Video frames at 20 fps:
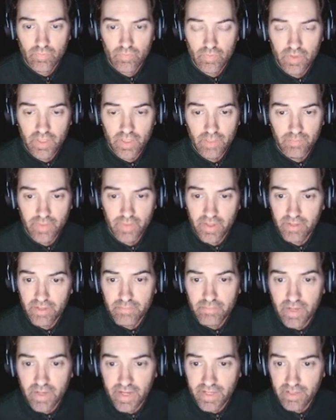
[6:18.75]
Keep that in
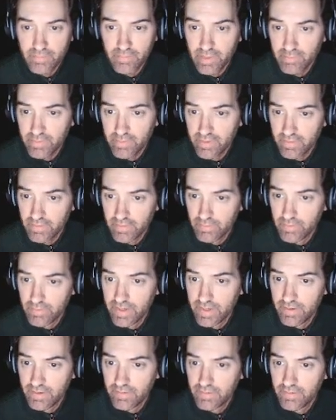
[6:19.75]
mind, it might be a little
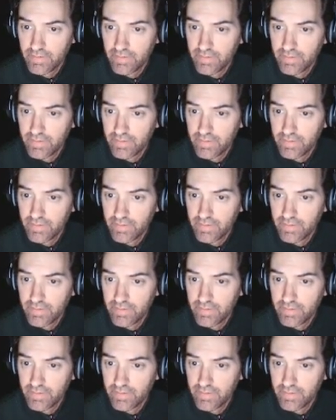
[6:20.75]
while.